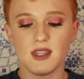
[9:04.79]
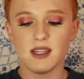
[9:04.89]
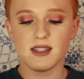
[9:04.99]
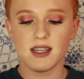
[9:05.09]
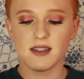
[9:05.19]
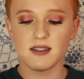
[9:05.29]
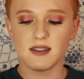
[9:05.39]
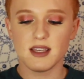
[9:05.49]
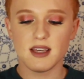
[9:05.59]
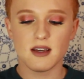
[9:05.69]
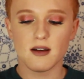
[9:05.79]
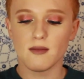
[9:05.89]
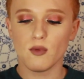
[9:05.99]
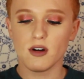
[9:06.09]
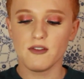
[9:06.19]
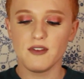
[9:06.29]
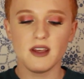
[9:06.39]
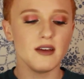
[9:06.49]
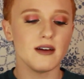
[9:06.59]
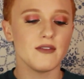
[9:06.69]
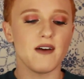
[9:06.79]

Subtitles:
This is the Morphe